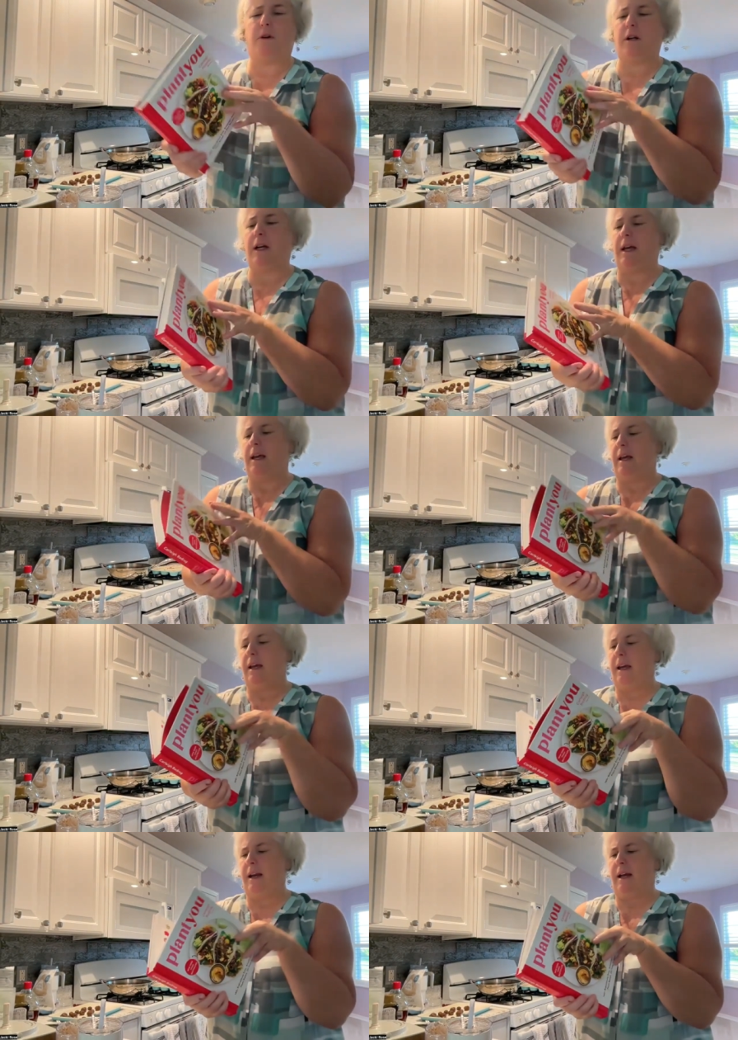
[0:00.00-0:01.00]
book.
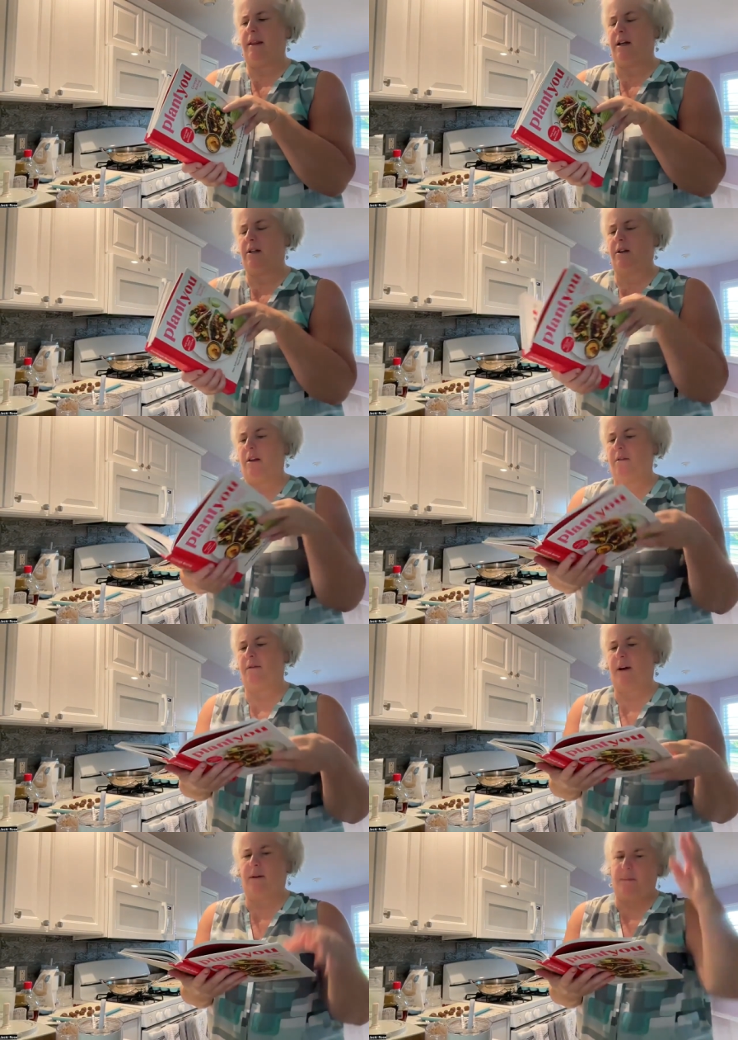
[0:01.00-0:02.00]
And I think it's called
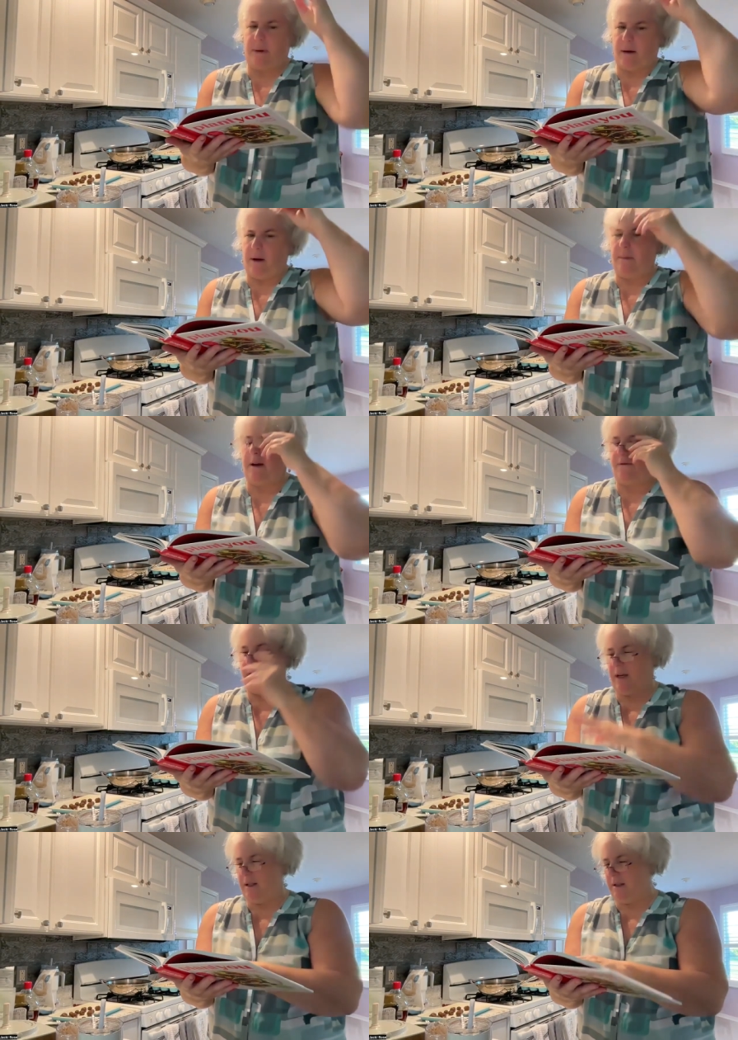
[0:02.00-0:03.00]
the Very Berry
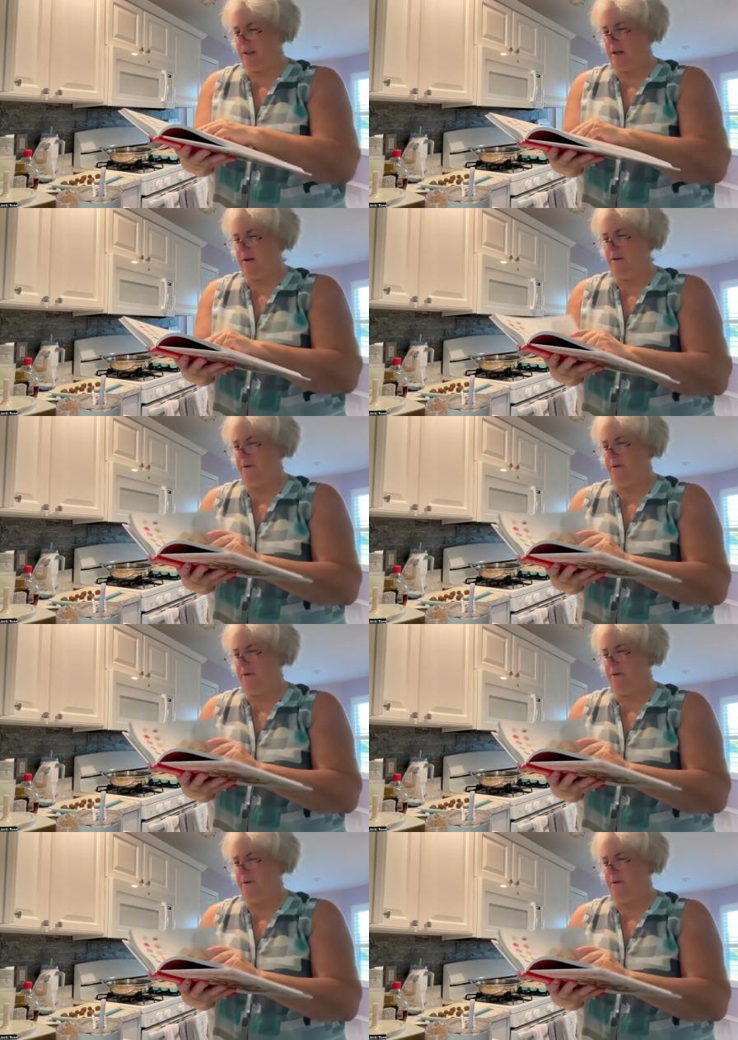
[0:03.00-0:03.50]
Muffins.